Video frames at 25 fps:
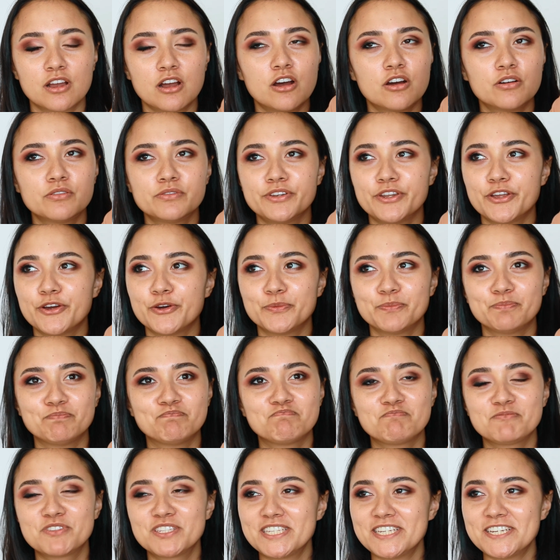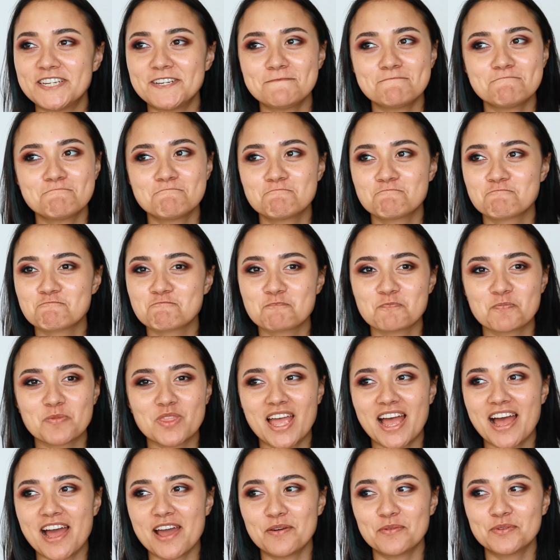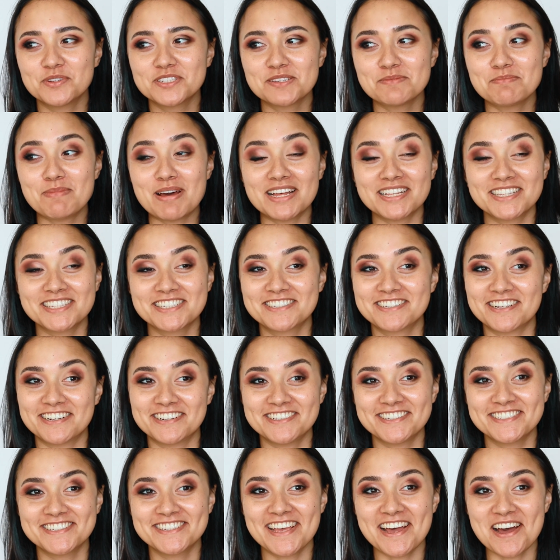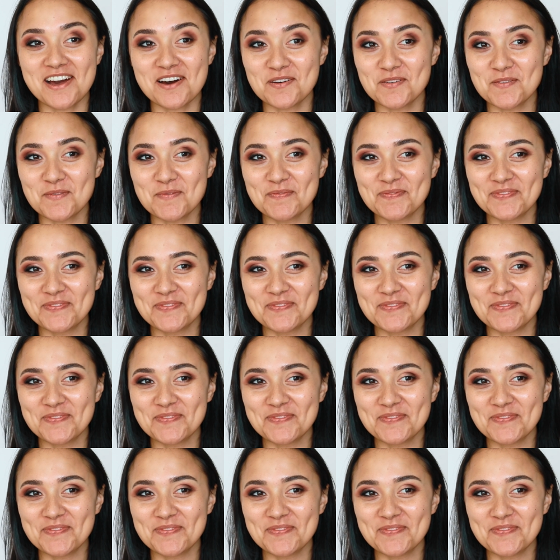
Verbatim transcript: Oh no. See, I was a math studies gal.